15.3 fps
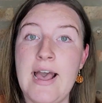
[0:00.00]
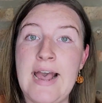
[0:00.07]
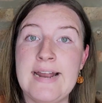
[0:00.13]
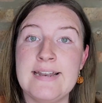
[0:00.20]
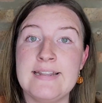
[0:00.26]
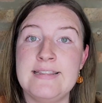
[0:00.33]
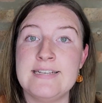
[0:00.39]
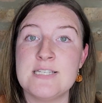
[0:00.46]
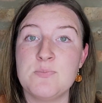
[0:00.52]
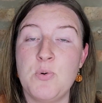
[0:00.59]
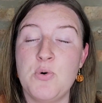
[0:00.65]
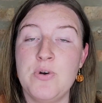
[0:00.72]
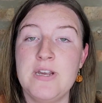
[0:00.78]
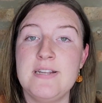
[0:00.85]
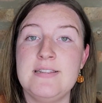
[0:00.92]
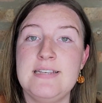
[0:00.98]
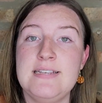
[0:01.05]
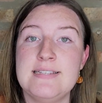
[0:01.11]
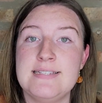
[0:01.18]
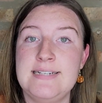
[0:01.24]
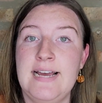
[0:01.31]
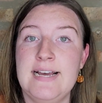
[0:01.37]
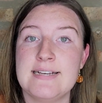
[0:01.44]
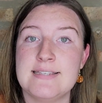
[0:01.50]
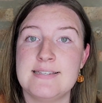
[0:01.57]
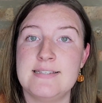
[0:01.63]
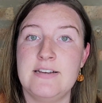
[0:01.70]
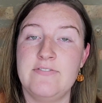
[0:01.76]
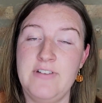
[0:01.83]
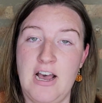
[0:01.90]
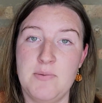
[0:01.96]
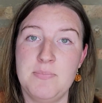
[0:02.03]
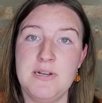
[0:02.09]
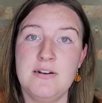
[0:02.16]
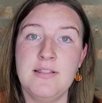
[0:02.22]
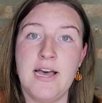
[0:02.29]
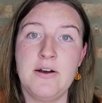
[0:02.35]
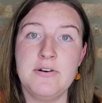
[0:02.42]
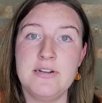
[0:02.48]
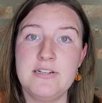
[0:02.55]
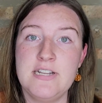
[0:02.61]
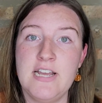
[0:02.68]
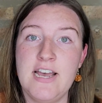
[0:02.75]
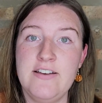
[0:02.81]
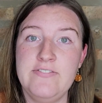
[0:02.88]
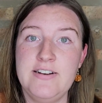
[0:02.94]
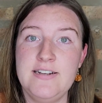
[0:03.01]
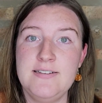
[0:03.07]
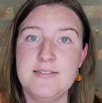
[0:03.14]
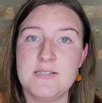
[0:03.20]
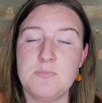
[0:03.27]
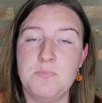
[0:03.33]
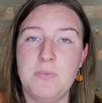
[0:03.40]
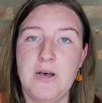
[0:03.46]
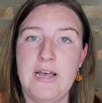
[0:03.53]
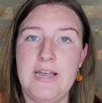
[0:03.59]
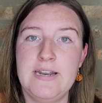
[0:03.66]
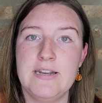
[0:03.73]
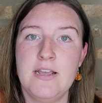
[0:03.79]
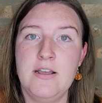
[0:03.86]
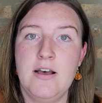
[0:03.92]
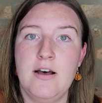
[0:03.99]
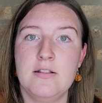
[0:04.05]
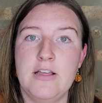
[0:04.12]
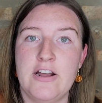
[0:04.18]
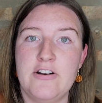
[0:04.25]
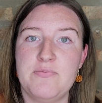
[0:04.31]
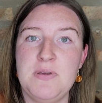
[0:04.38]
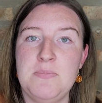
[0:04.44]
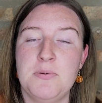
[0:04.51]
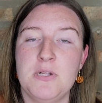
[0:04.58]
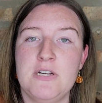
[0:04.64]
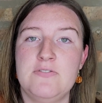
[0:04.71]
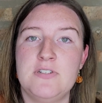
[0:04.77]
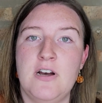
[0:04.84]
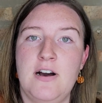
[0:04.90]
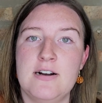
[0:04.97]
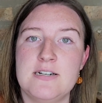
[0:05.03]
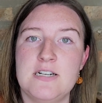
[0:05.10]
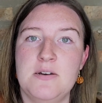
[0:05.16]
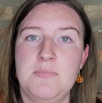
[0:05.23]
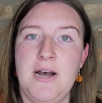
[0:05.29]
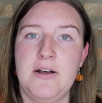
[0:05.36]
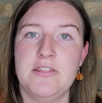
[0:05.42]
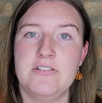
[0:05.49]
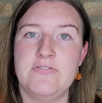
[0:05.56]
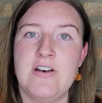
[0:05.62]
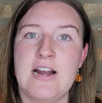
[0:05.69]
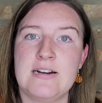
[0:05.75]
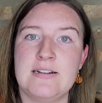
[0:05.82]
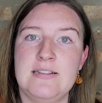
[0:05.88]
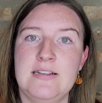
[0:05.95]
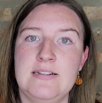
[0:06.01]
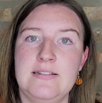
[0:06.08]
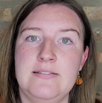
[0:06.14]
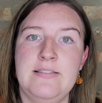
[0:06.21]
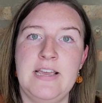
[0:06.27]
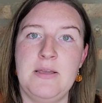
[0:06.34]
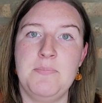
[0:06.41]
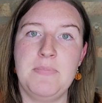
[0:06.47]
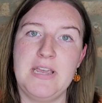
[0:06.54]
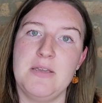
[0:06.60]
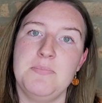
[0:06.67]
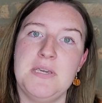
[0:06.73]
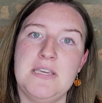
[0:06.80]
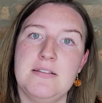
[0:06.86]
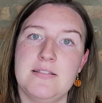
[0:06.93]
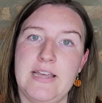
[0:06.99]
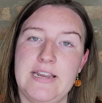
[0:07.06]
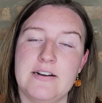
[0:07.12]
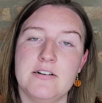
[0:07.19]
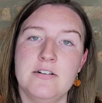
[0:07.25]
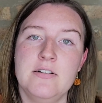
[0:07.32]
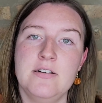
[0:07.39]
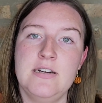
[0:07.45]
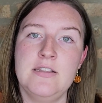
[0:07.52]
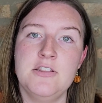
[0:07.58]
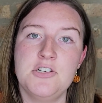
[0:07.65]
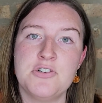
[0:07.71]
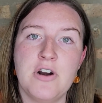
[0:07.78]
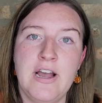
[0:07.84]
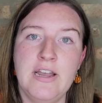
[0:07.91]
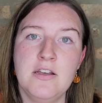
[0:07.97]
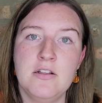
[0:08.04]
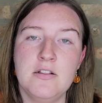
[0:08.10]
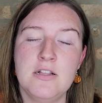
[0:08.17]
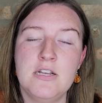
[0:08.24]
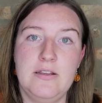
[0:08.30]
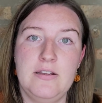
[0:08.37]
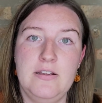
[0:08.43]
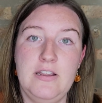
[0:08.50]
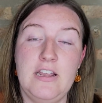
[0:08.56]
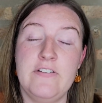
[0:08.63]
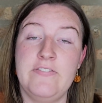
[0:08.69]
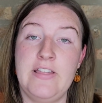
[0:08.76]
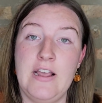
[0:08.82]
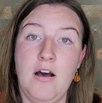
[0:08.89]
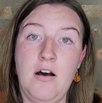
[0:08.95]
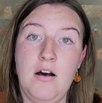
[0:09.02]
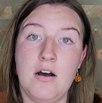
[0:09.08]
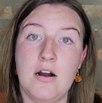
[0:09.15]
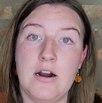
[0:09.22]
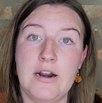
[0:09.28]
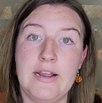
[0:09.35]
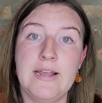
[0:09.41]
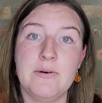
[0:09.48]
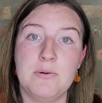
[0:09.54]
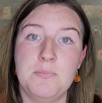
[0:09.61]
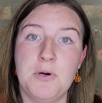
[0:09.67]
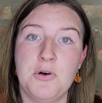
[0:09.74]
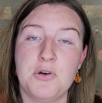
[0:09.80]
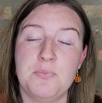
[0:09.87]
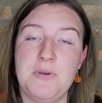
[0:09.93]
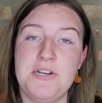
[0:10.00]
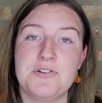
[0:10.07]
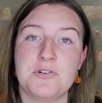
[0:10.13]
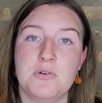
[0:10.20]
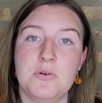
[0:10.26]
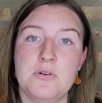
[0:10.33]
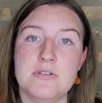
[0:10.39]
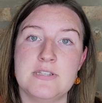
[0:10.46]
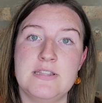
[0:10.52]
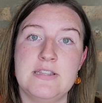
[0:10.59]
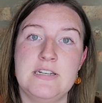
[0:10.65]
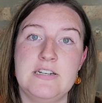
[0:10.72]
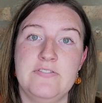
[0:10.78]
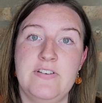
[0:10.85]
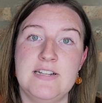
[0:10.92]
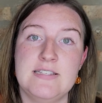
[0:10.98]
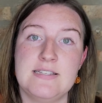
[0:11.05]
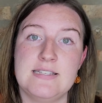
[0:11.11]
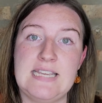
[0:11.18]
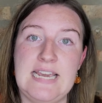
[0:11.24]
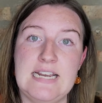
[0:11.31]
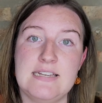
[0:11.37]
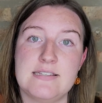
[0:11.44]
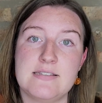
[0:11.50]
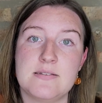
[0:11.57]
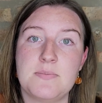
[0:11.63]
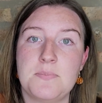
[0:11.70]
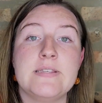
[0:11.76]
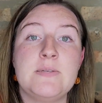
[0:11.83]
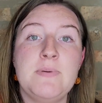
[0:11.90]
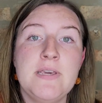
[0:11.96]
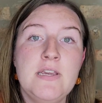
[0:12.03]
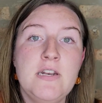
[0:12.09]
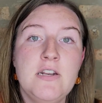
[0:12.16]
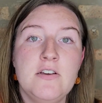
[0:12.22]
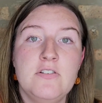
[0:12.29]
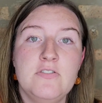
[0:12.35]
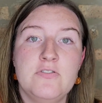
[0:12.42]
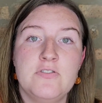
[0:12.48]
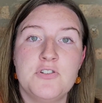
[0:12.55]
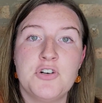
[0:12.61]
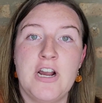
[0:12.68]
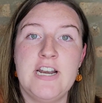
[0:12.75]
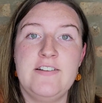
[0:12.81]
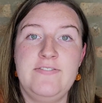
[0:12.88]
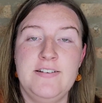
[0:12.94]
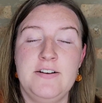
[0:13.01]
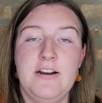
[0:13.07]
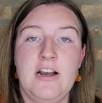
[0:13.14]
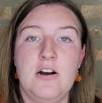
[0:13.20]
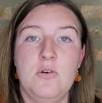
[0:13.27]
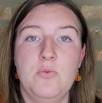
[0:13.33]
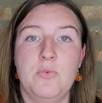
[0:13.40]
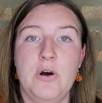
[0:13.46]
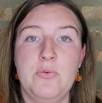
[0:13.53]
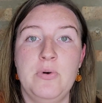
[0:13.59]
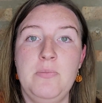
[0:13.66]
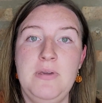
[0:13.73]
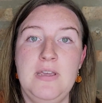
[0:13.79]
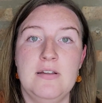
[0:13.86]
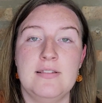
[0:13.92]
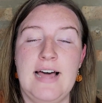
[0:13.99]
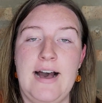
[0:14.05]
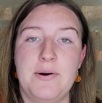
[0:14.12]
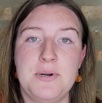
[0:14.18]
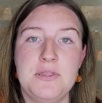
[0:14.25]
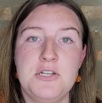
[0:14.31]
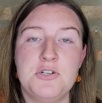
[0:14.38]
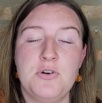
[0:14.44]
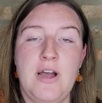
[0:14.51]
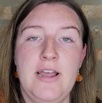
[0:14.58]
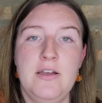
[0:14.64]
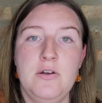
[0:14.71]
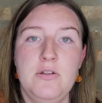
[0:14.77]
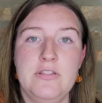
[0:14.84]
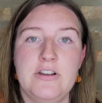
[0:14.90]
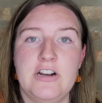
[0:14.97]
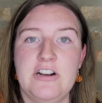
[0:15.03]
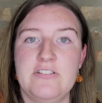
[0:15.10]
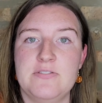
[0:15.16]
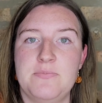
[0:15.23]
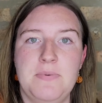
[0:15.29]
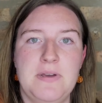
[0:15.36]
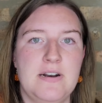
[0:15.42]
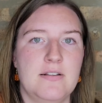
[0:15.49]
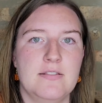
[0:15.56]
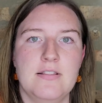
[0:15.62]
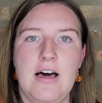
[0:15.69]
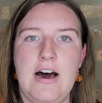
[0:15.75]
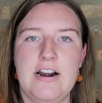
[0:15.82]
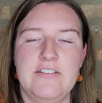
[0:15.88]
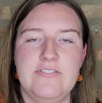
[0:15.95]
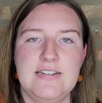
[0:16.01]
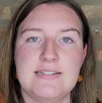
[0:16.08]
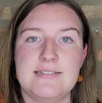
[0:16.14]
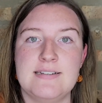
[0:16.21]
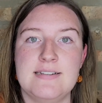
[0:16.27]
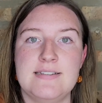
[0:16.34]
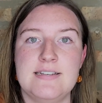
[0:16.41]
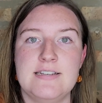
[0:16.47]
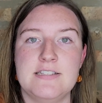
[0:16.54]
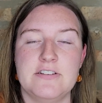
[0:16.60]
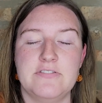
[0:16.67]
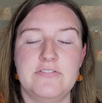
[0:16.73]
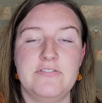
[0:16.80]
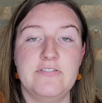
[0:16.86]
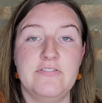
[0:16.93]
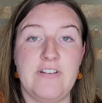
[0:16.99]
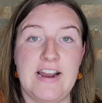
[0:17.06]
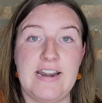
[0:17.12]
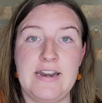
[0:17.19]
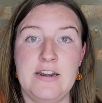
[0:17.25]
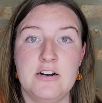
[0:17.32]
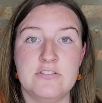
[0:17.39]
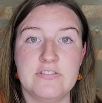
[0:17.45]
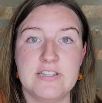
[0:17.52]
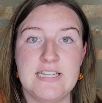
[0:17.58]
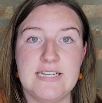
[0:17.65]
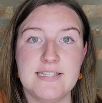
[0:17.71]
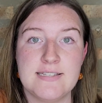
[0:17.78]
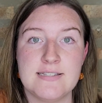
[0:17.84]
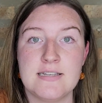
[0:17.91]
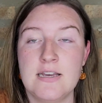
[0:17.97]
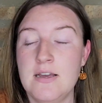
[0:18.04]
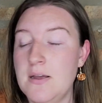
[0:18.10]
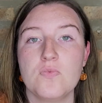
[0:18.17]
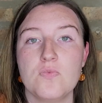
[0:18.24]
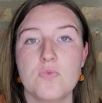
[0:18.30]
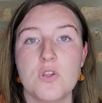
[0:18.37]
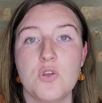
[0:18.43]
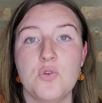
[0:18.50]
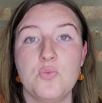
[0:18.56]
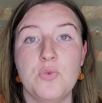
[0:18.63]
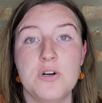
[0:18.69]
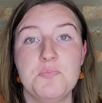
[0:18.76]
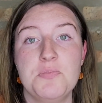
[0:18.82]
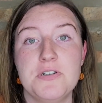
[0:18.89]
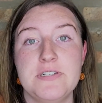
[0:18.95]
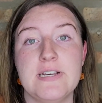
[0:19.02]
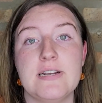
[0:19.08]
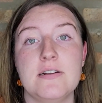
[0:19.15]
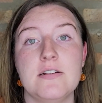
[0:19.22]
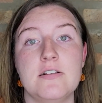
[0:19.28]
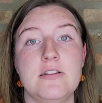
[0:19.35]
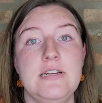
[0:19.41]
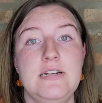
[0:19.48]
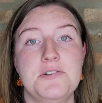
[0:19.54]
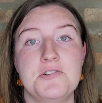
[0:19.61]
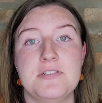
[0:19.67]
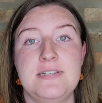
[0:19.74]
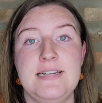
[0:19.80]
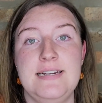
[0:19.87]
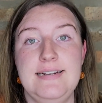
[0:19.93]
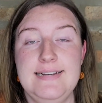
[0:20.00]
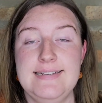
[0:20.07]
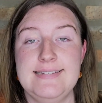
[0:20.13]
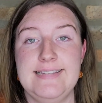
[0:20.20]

At this point, these texts have not been allowed into evidence, but a lot of people have talked about the fact that they may be later in the trial. If they are, it would poke major holes in the defense's case. Speaking of trying to figure out what will be allowed in the trial, there have been a lot of instances of fighting over this. One particularly interesting